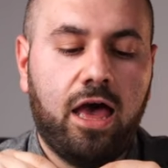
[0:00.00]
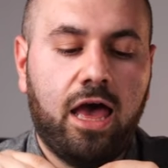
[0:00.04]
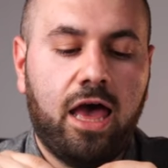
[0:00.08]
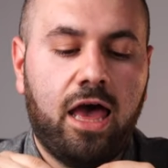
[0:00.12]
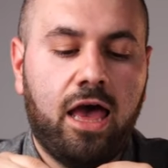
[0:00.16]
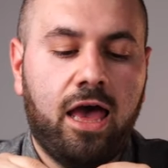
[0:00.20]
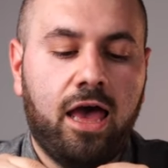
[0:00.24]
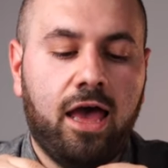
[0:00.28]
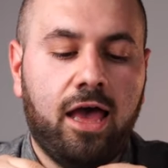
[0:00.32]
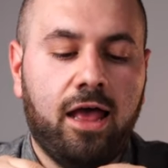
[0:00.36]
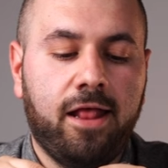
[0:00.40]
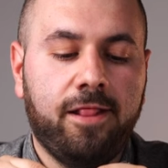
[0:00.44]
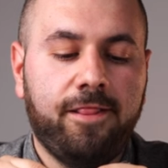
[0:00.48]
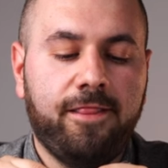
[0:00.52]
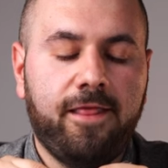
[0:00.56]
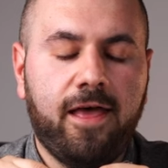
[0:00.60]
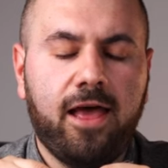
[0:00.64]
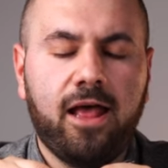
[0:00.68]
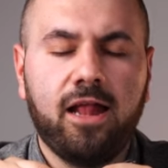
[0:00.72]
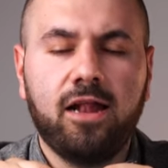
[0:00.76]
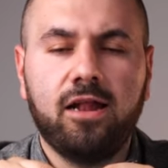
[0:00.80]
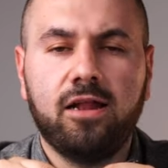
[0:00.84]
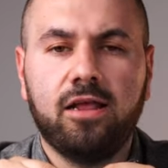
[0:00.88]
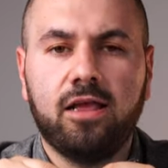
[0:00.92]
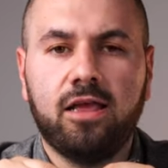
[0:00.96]
And
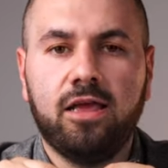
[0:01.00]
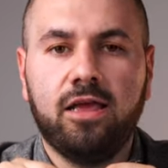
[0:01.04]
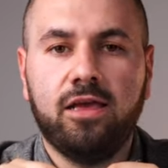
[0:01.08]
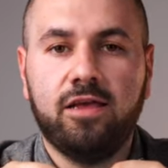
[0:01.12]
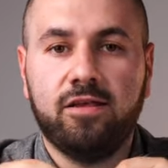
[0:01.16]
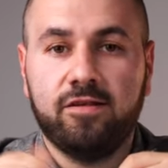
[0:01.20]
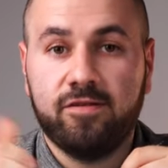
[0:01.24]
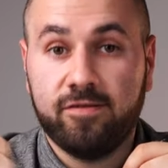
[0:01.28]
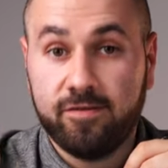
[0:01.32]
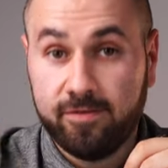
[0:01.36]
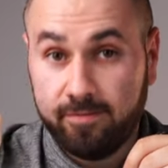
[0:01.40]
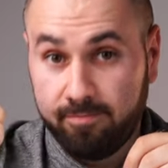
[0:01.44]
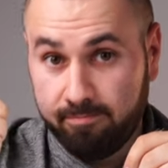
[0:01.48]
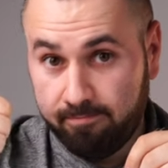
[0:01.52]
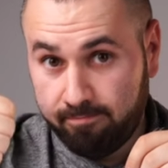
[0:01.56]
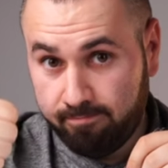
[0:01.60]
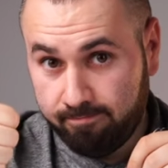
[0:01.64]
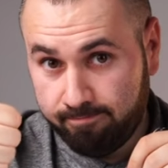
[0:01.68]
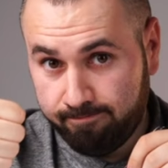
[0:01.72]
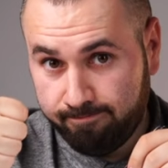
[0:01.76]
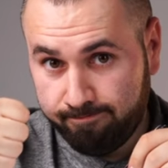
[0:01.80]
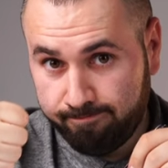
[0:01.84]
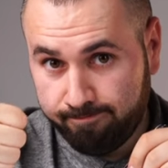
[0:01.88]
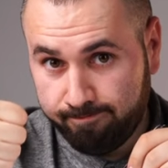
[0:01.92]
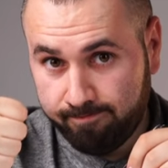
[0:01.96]
that is
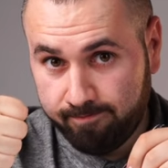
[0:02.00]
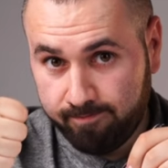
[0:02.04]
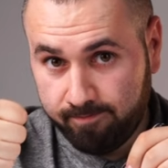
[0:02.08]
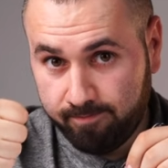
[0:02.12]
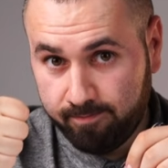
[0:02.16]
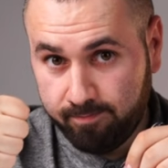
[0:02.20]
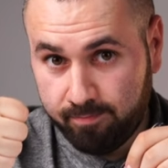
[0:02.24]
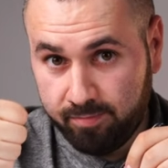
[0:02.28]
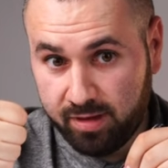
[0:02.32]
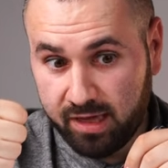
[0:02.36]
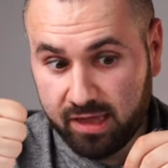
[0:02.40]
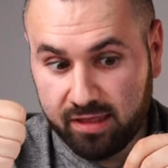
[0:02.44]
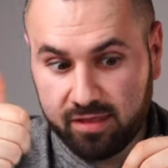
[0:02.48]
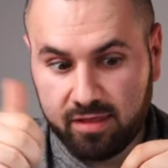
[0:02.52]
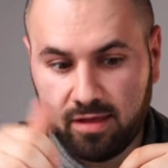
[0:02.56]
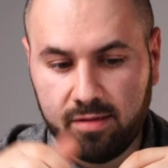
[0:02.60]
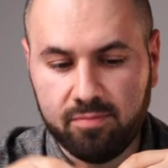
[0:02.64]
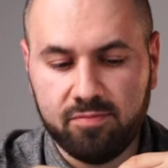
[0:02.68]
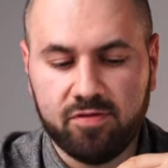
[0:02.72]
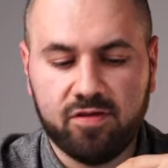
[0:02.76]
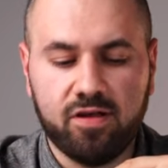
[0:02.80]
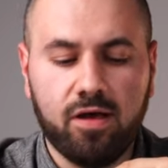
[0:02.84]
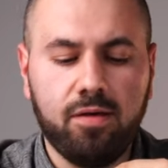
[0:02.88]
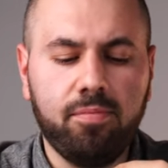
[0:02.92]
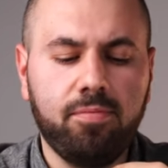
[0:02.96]
big
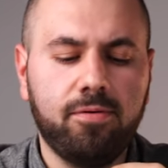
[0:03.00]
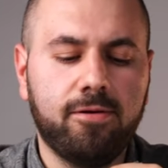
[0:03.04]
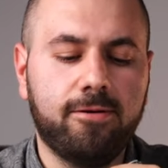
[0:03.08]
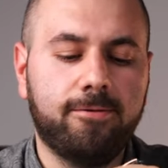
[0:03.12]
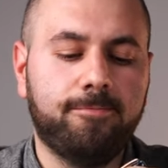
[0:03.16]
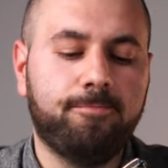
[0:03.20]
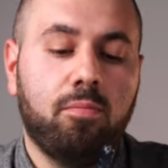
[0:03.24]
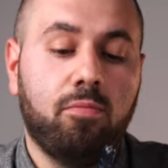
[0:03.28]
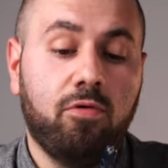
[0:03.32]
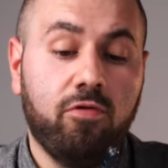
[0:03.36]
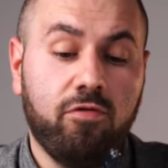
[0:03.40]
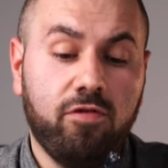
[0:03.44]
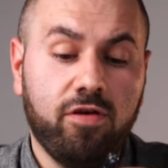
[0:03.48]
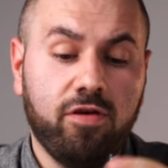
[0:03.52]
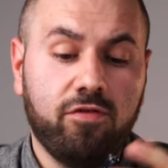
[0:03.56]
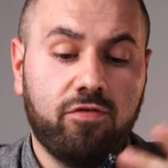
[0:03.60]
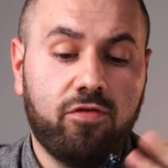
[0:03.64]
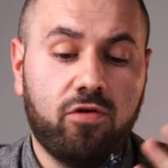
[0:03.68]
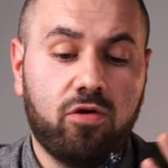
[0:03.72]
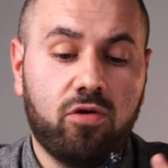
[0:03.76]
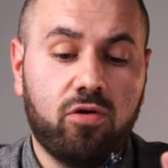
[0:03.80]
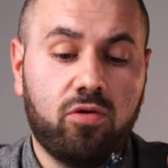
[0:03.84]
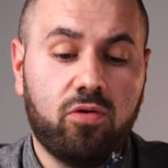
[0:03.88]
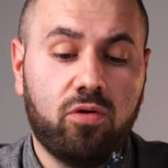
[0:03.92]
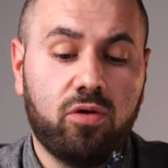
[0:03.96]
thumbs up Moving
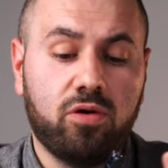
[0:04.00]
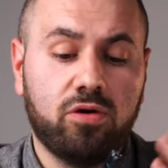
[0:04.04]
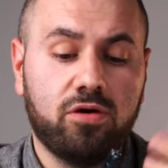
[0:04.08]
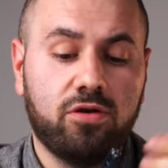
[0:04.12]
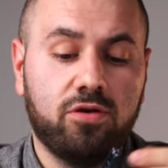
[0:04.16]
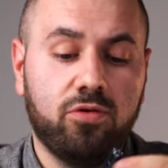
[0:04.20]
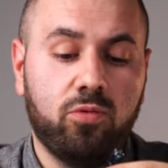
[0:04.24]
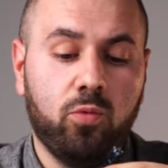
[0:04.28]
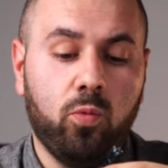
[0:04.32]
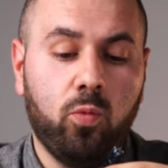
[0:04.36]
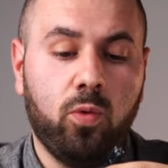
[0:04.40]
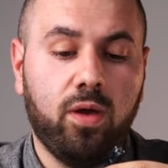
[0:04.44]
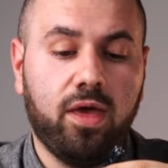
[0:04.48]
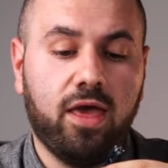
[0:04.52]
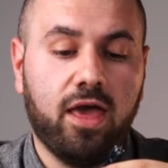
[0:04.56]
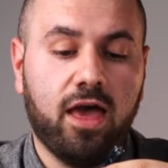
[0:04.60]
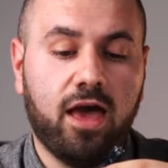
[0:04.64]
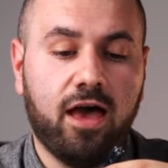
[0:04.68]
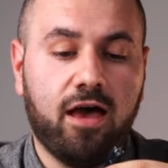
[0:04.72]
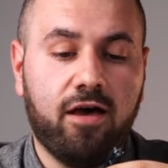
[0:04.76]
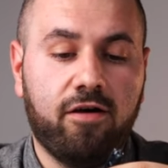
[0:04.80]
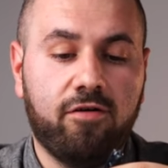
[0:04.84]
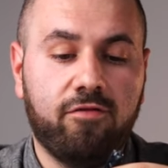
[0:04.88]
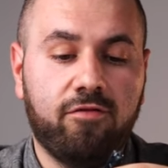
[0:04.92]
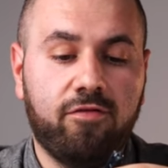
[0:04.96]
forward, we
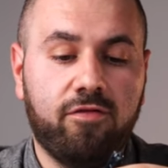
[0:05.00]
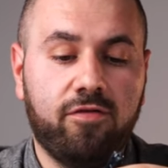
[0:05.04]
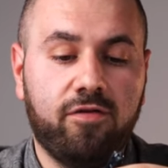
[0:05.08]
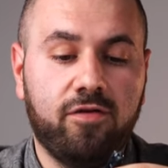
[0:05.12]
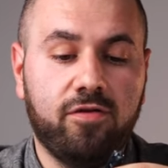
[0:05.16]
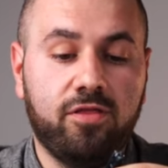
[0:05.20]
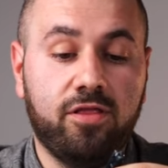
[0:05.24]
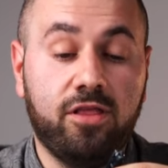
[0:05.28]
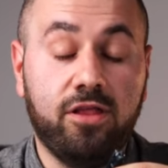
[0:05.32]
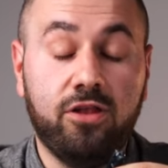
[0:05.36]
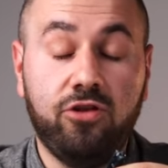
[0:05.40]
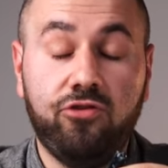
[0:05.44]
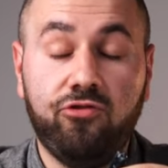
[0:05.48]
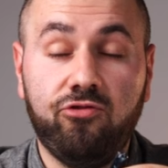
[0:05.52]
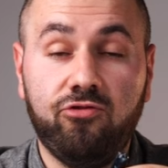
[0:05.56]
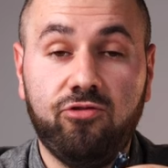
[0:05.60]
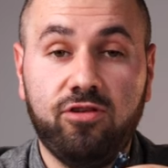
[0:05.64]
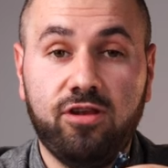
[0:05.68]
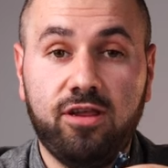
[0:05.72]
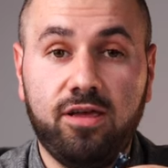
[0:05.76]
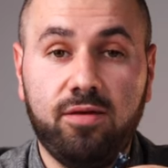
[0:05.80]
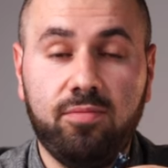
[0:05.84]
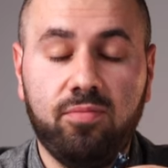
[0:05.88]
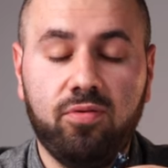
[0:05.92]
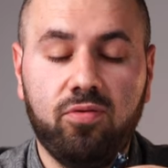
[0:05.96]
have the new
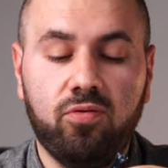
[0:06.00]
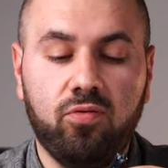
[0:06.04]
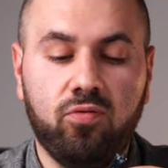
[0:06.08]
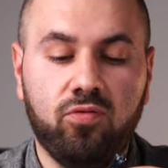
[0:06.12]
nib,